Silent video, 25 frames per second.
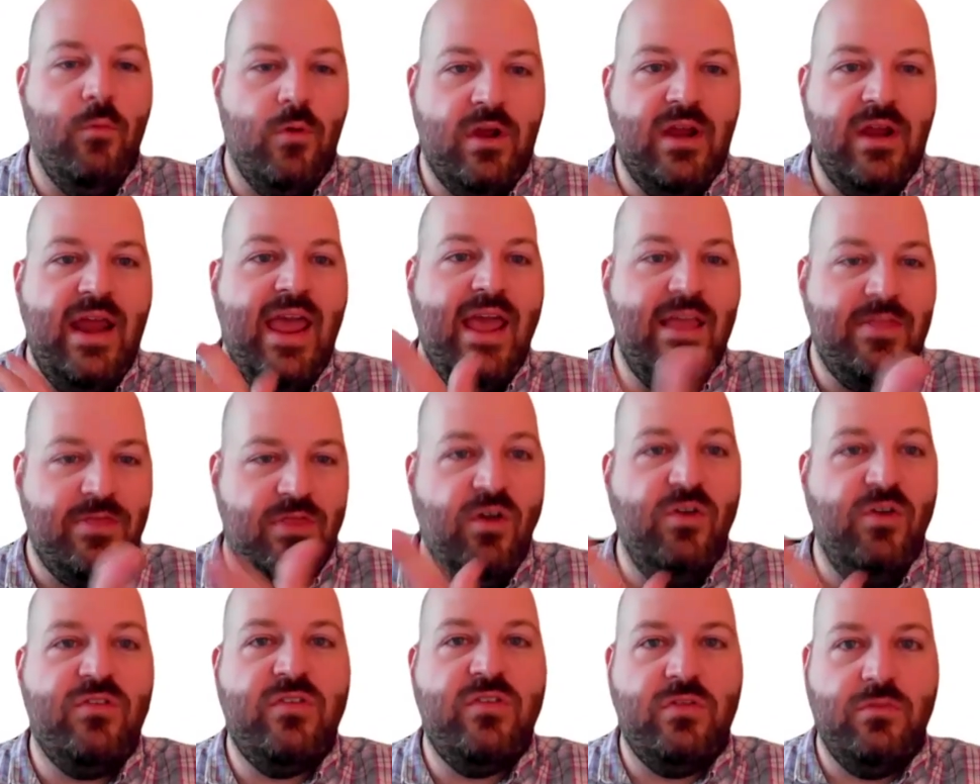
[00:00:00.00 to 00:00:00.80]
going to hit
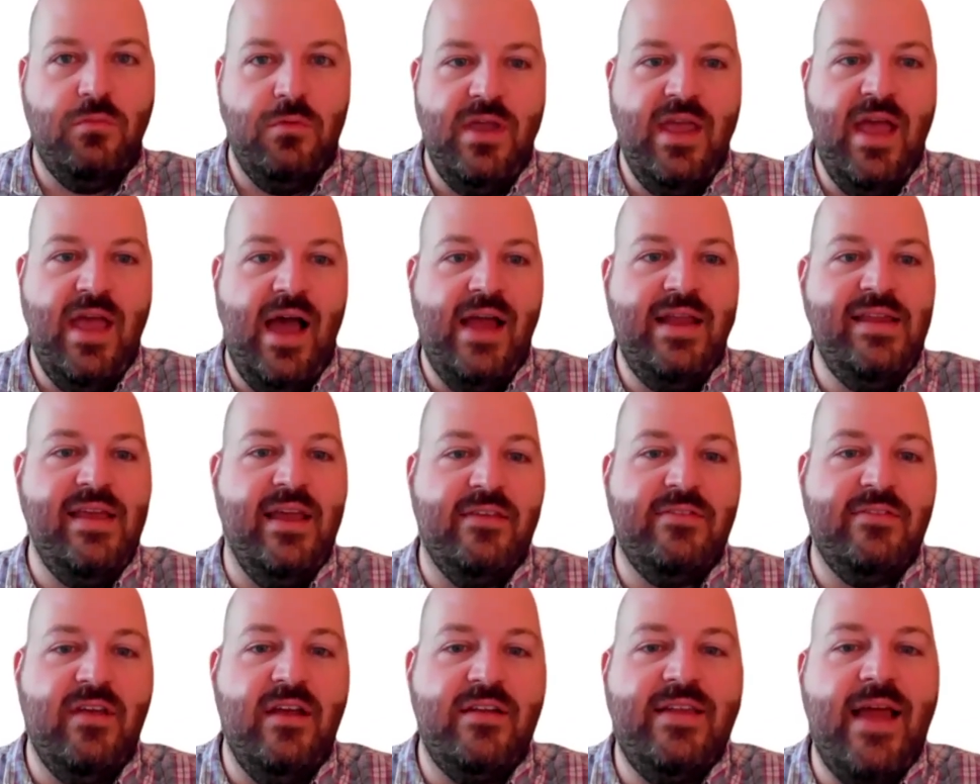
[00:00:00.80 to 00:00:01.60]
those three ideas.
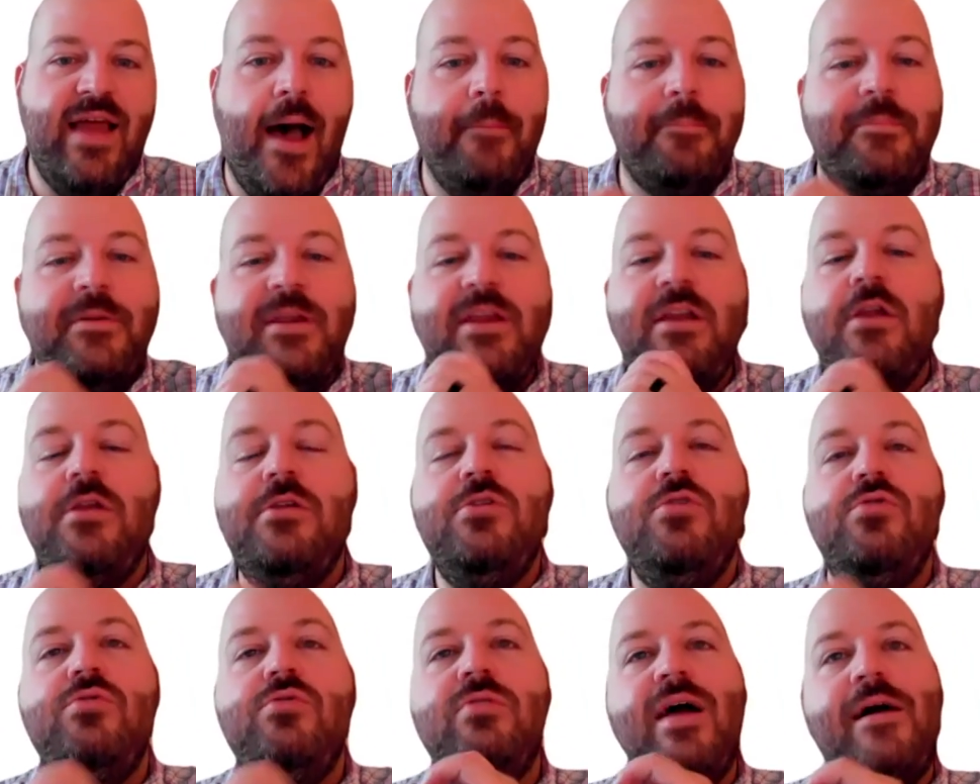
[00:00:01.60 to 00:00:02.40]
Adopting a
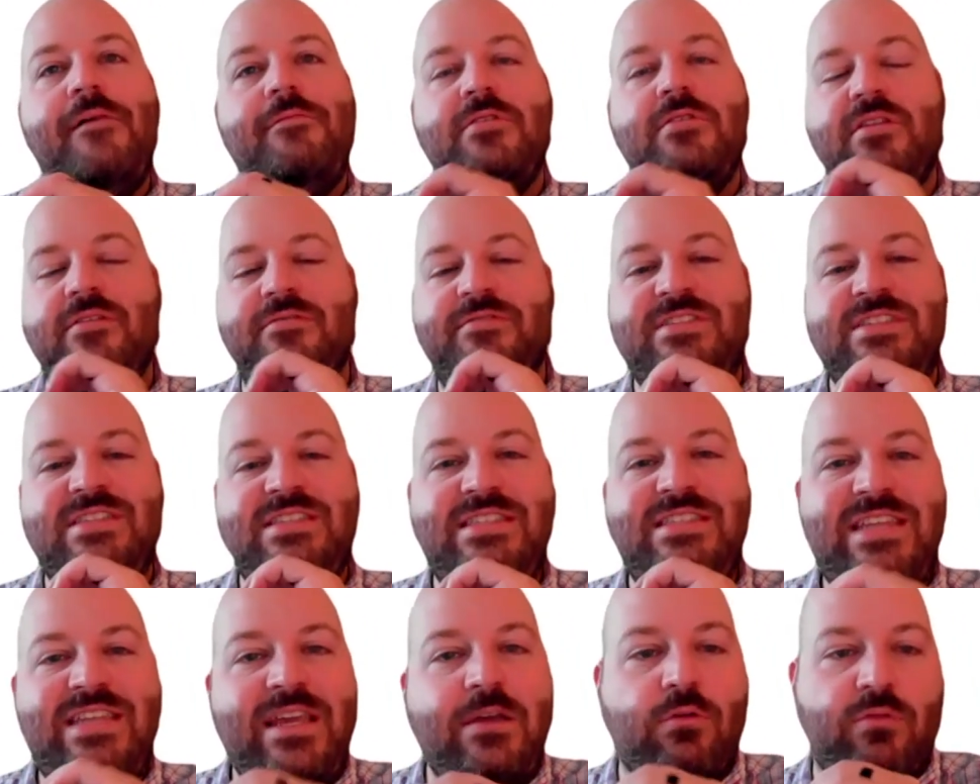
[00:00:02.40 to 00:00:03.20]
new level of
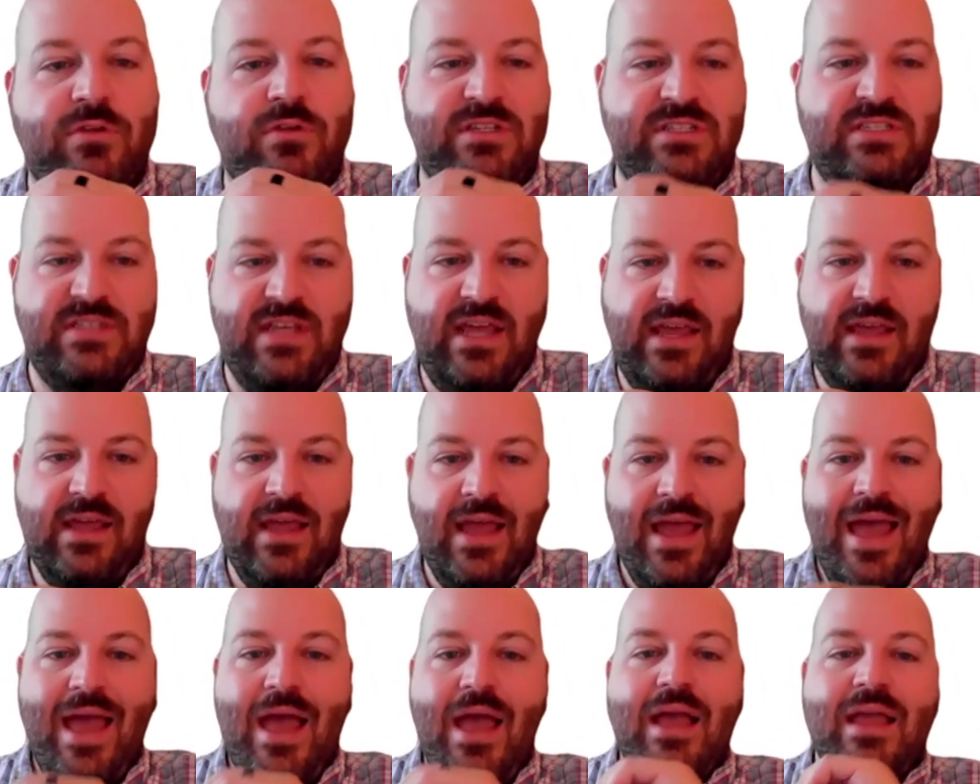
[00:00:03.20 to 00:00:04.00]
secrecy
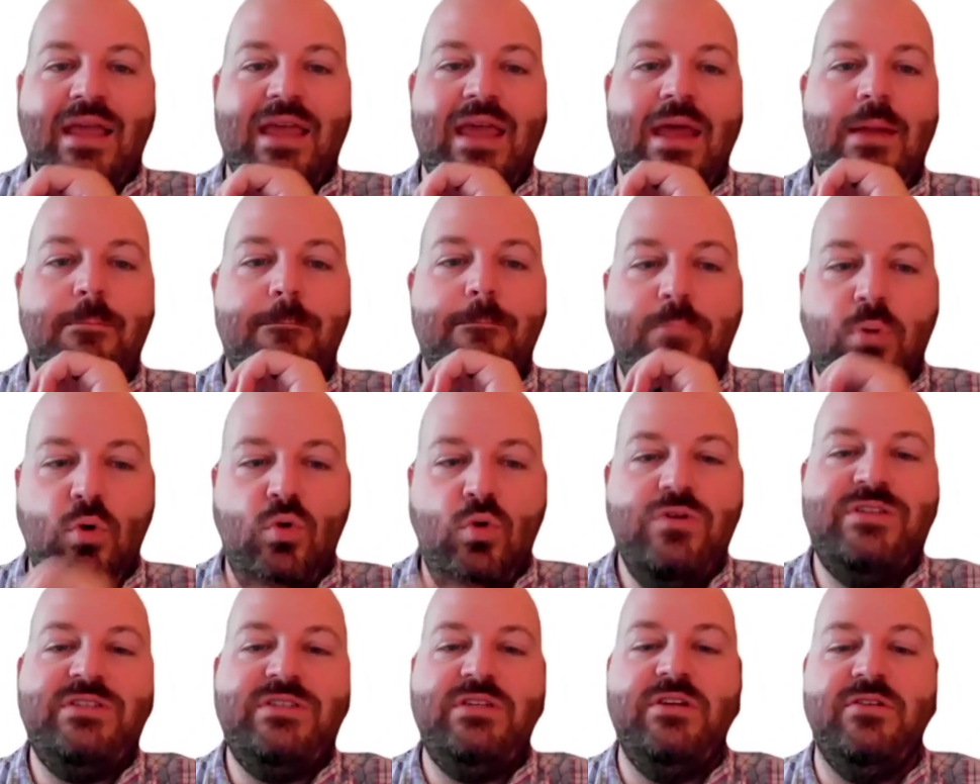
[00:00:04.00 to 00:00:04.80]
can
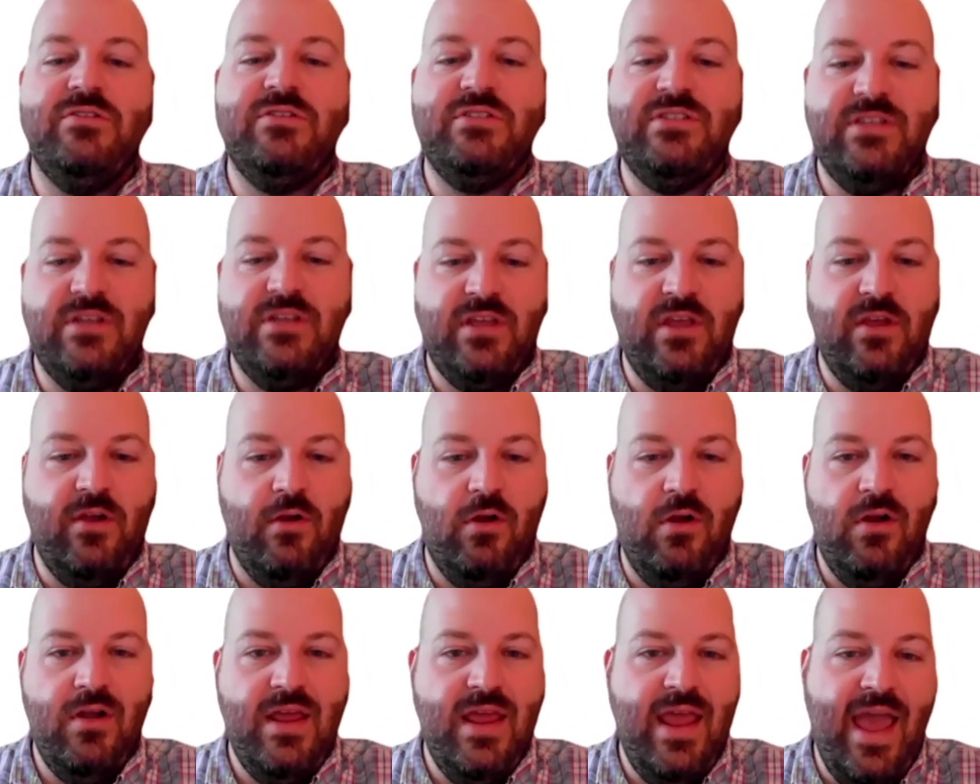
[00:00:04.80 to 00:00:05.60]
boost your
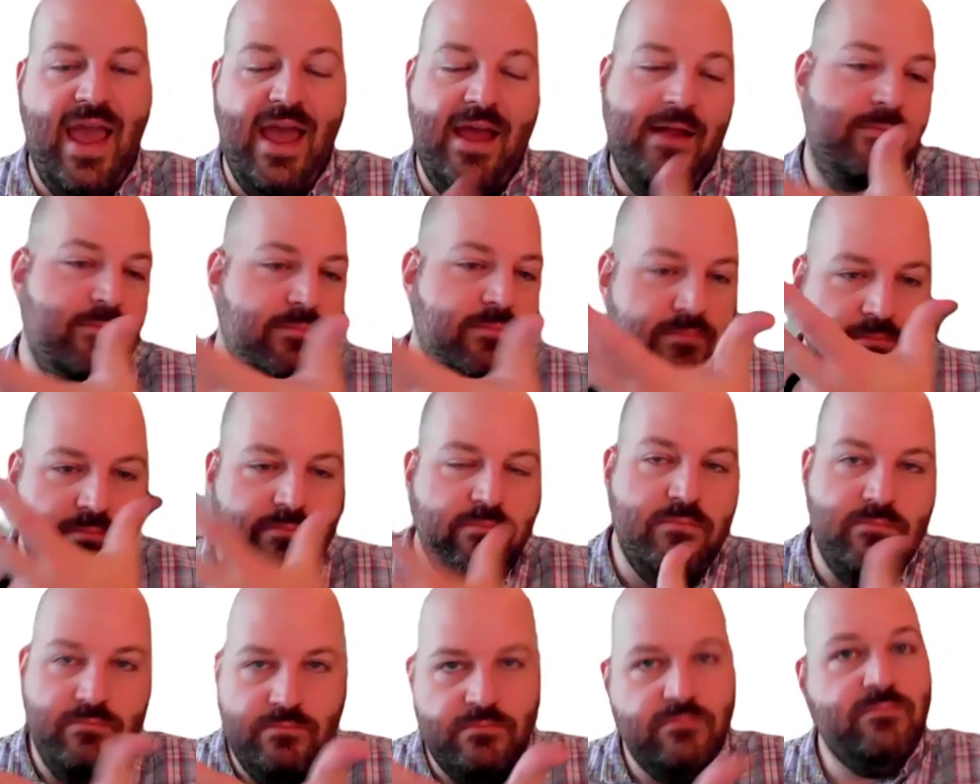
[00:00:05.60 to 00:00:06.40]
security and
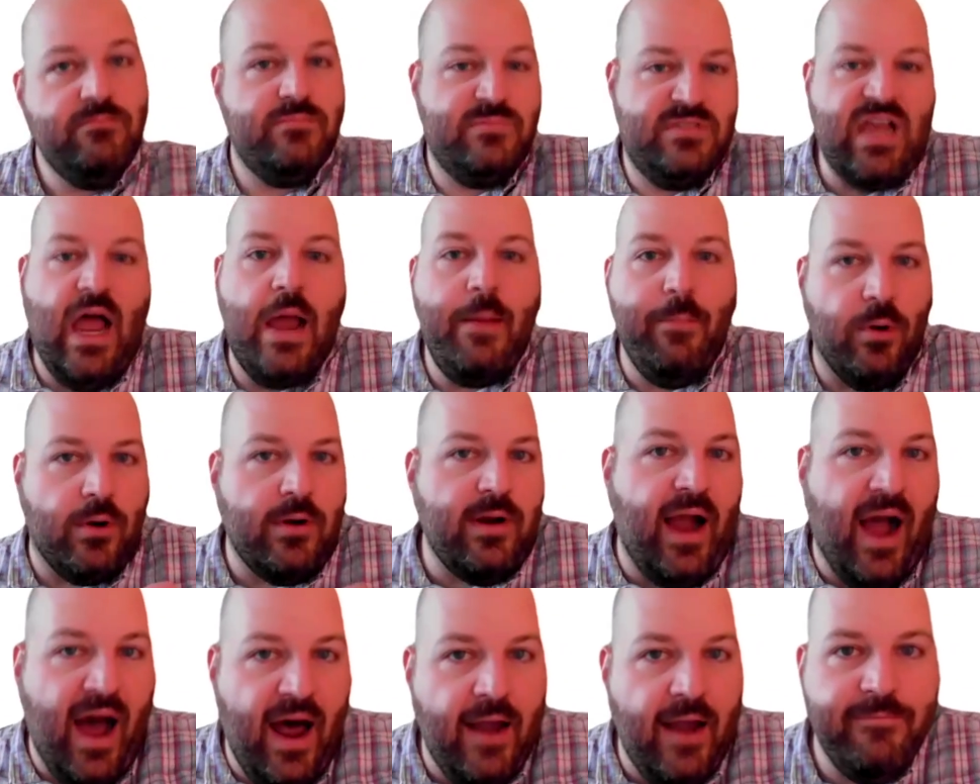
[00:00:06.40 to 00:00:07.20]
cyber
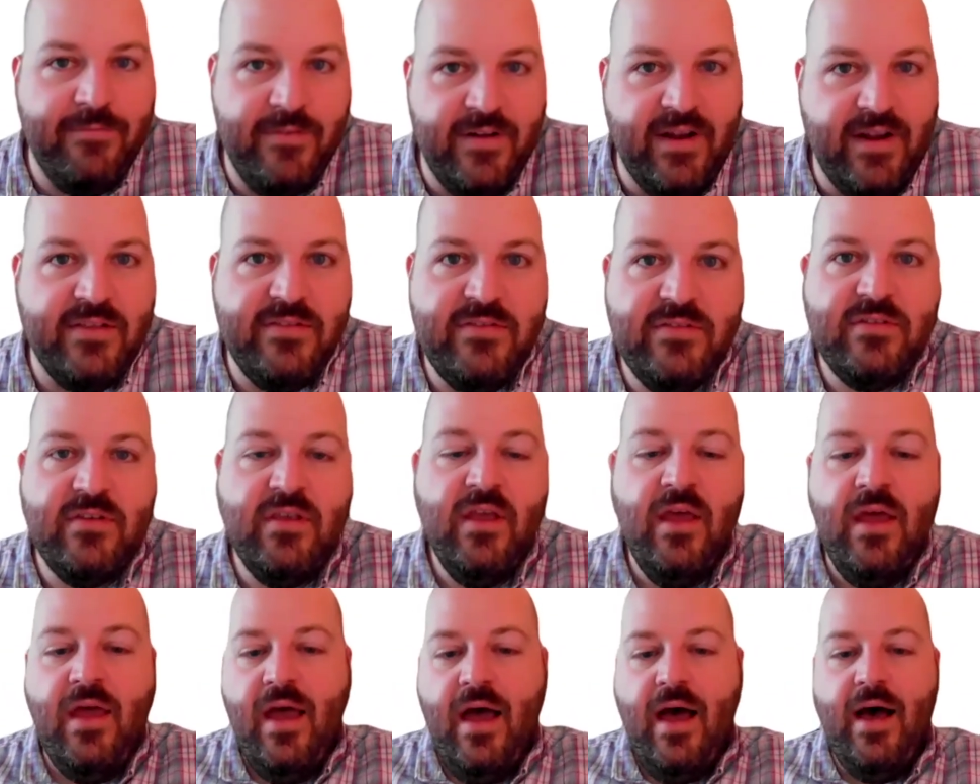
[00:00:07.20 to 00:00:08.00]
confidence.
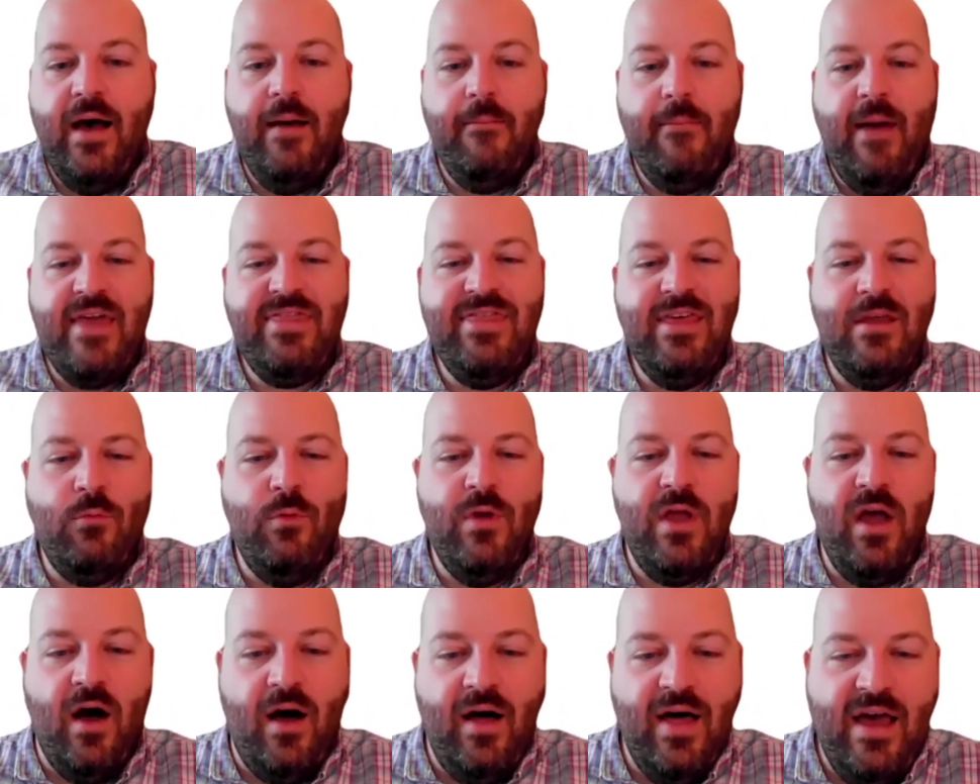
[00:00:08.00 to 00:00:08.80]
I think we
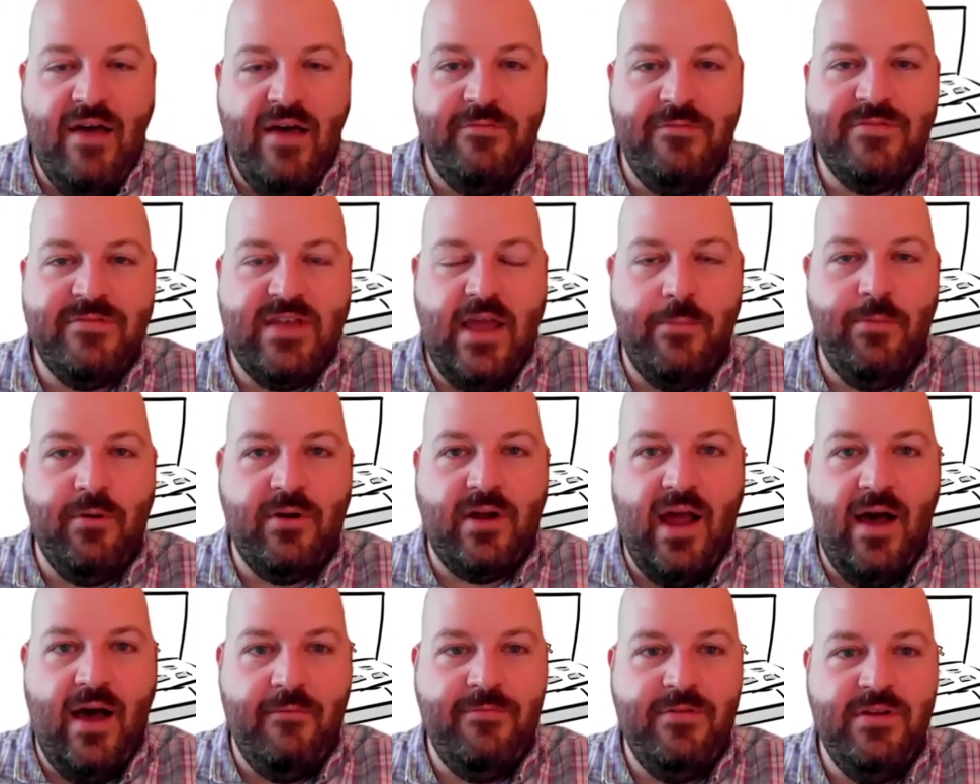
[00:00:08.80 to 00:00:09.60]
all have cyber
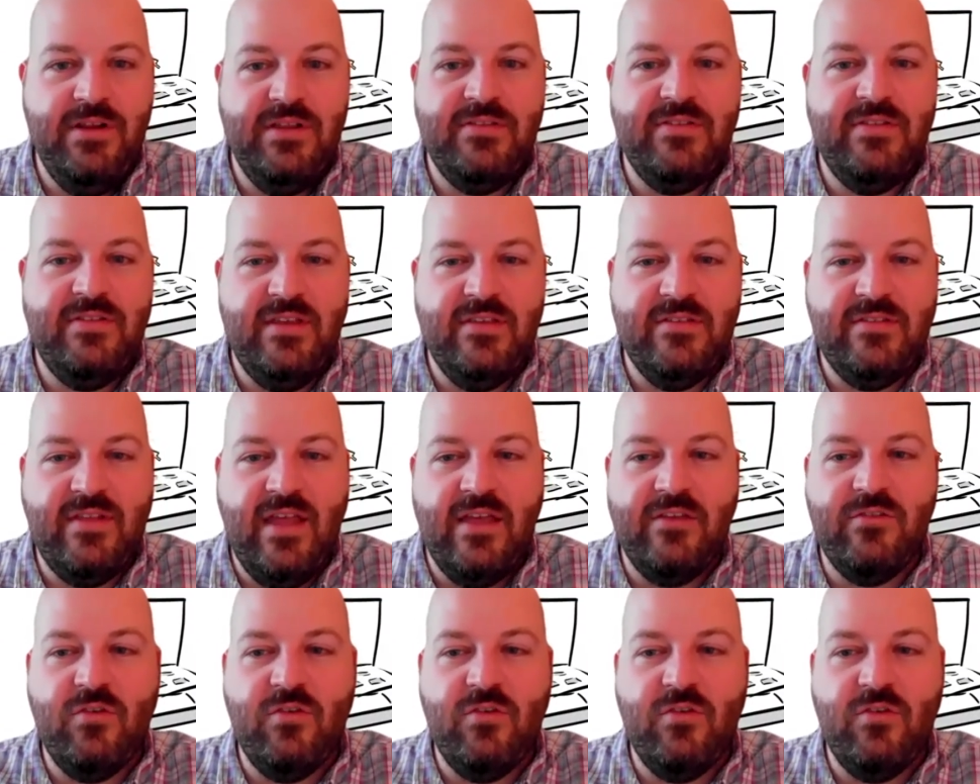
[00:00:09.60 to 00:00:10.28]
confidence these days, or